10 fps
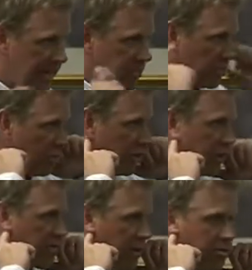That's when one of
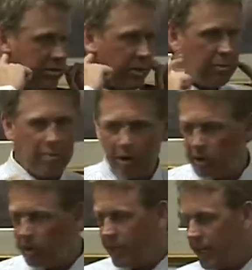these bones in the upper part
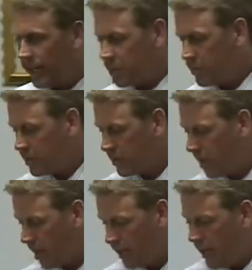of the neck gets
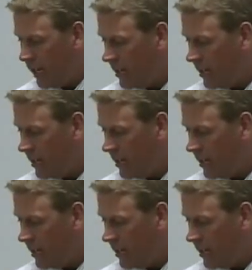misaligned.